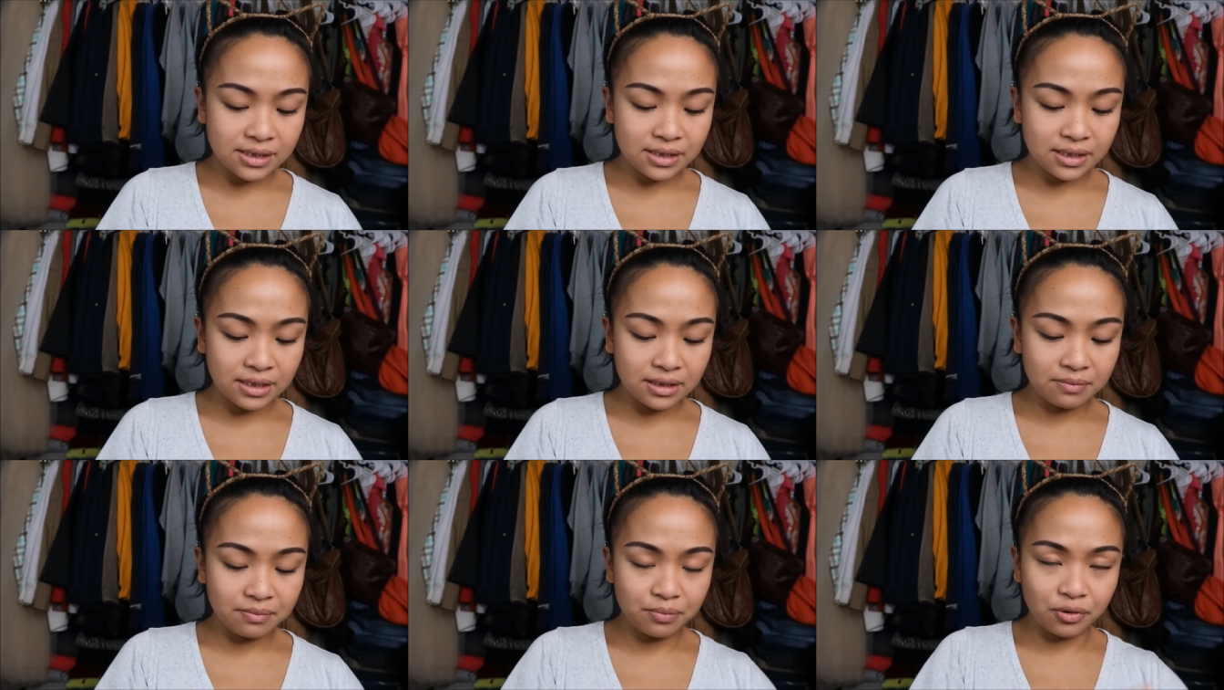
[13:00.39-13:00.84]
I
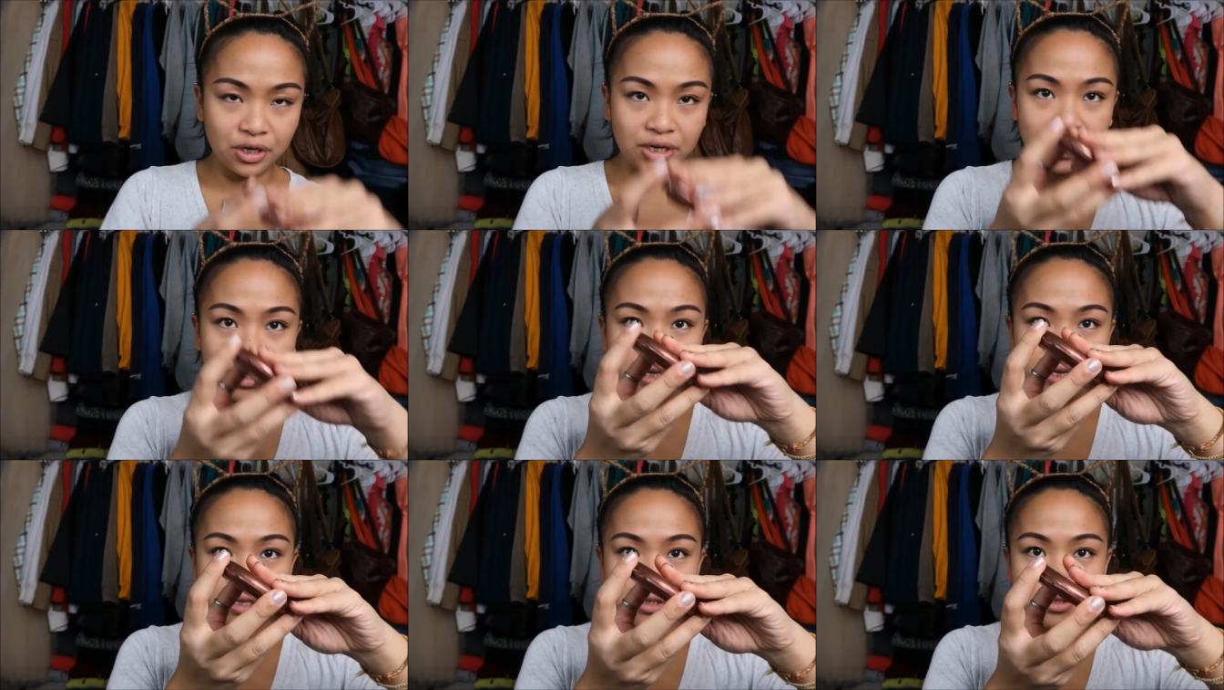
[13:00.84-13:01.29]
did
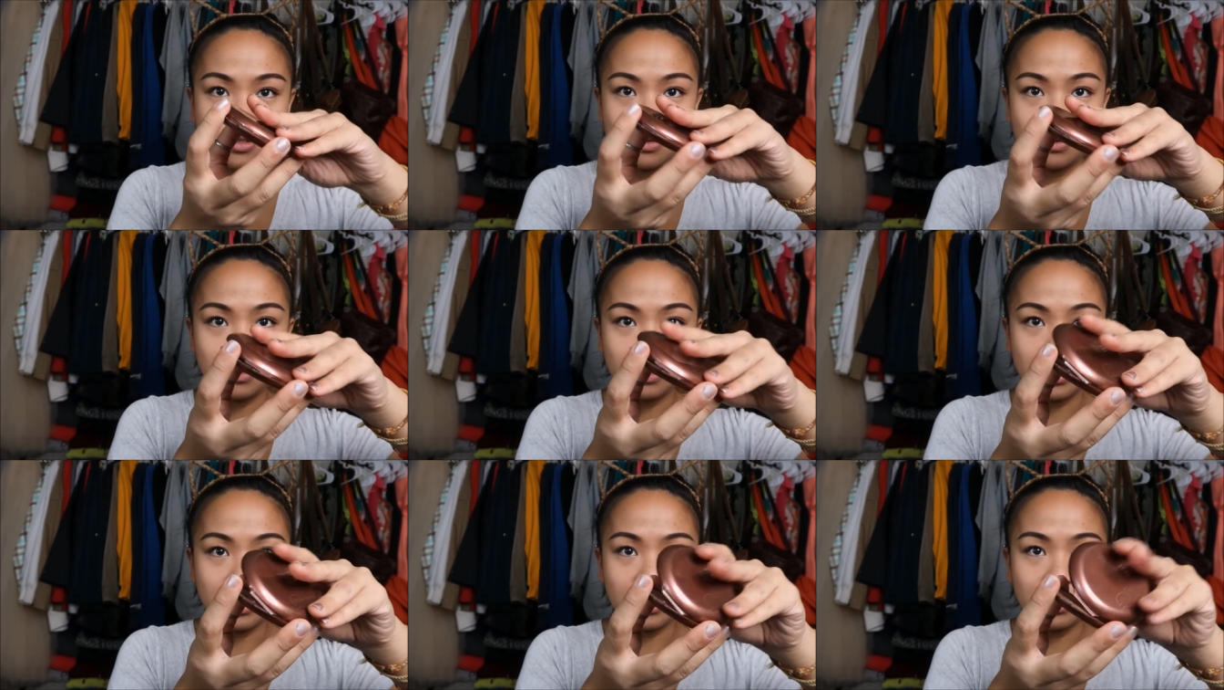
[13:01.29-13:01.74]
break it,
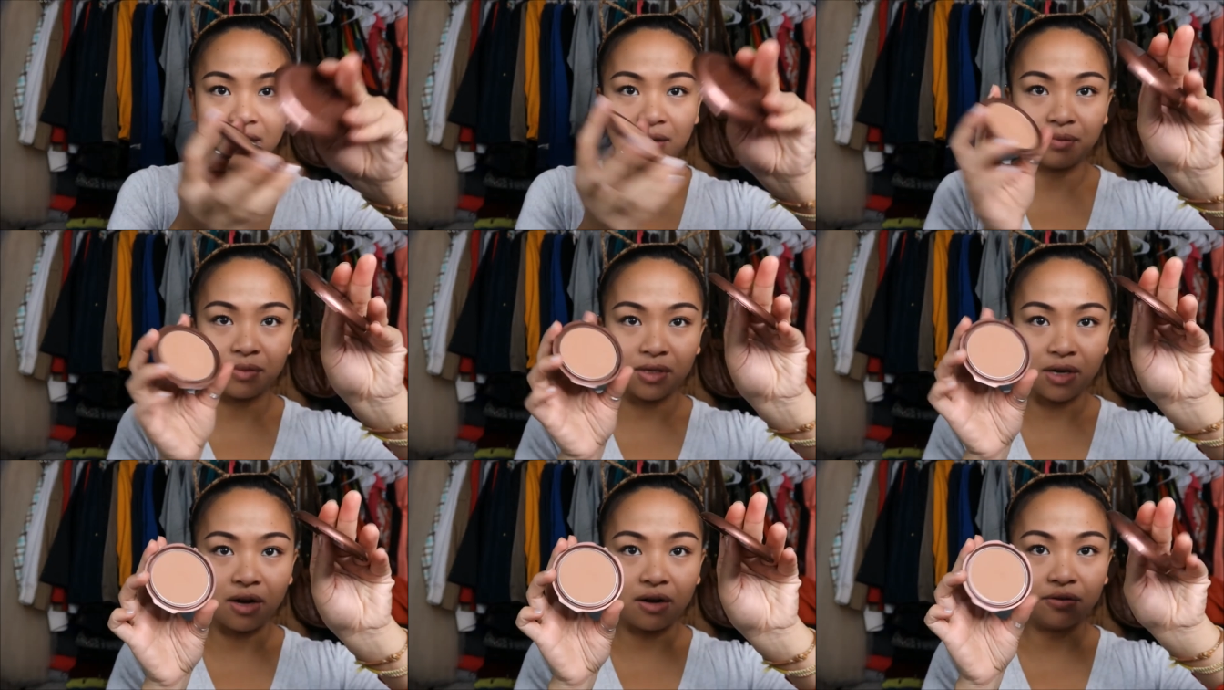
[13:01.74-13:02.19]
so it like
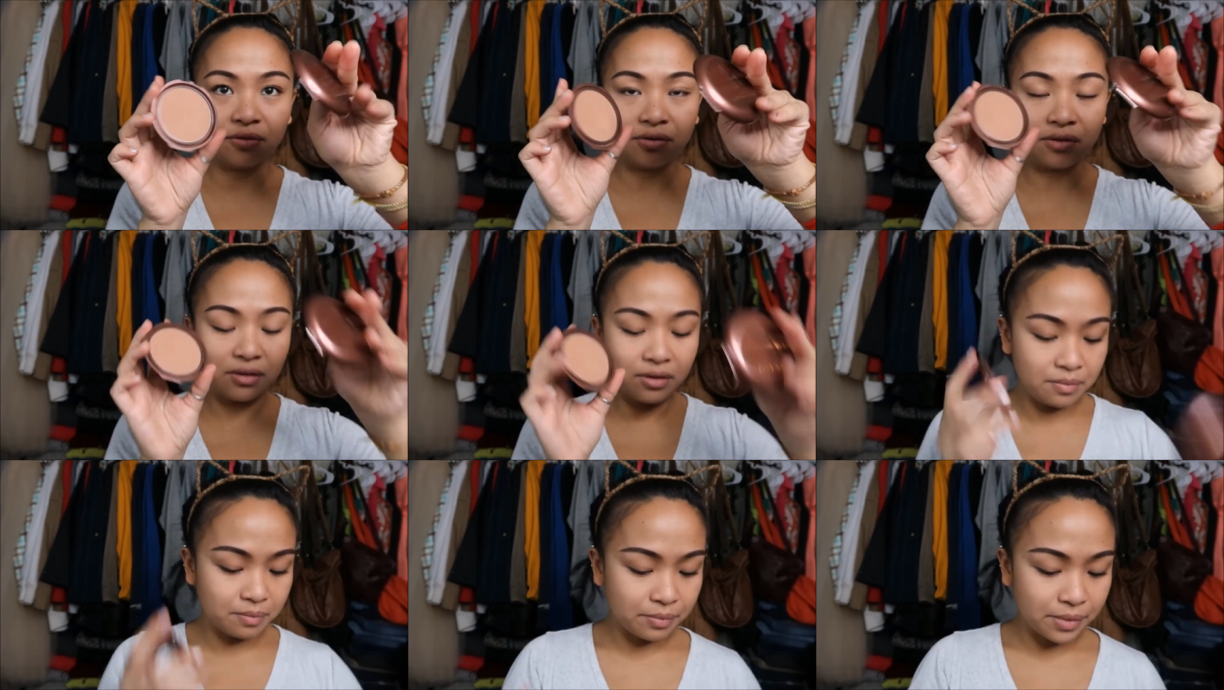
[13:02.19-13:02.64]
comes off,
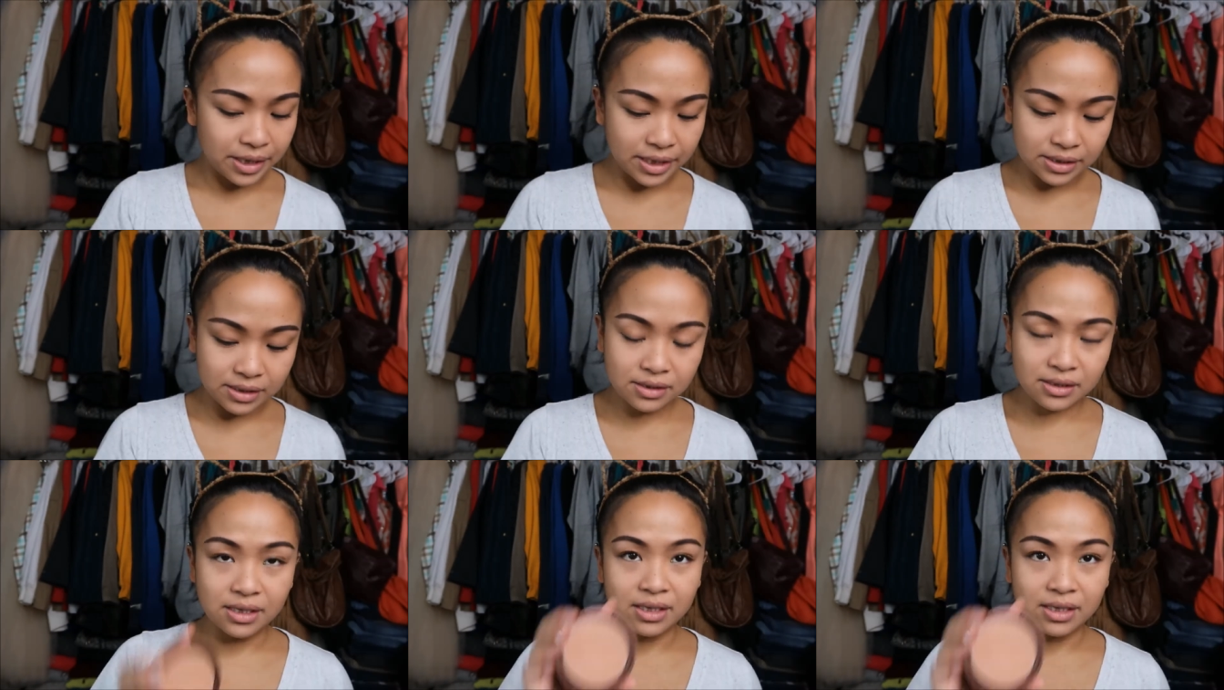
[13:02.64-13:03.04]
but